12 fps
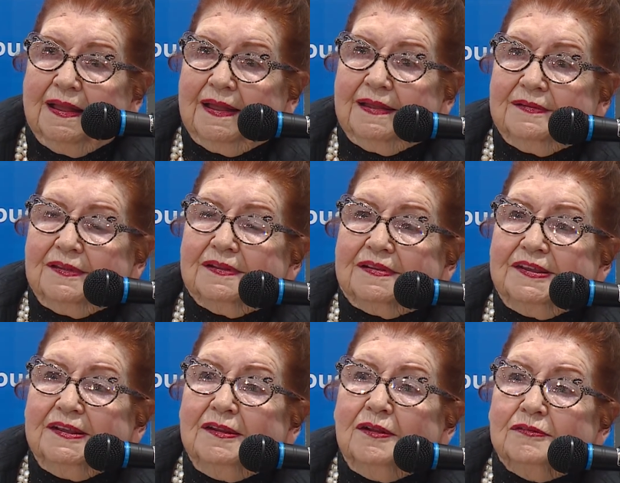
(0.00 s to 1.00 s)
and the
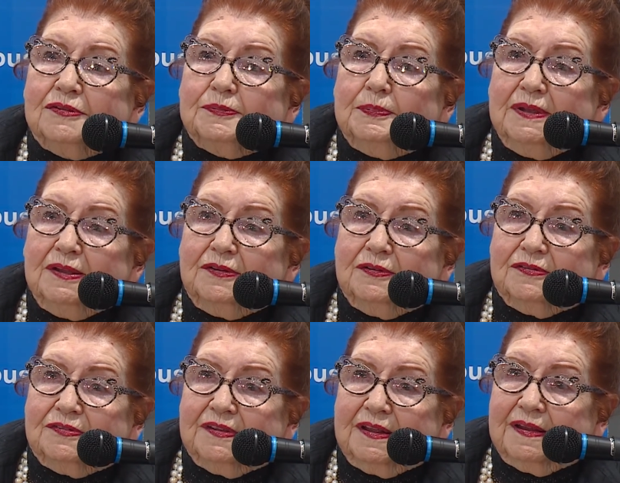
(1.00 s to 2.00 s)
keynote speaker
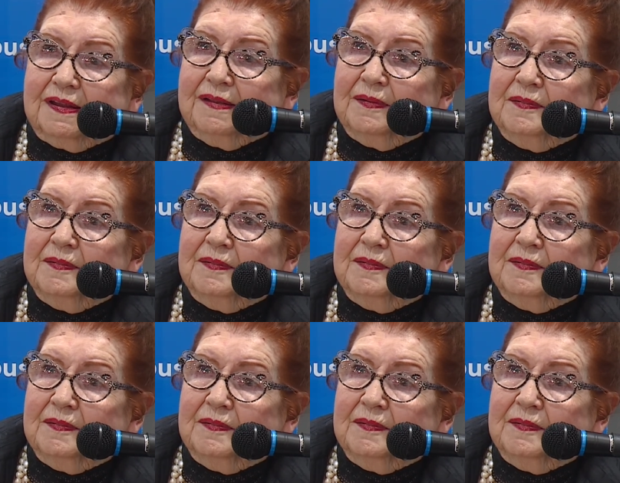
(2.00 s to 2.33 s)
said,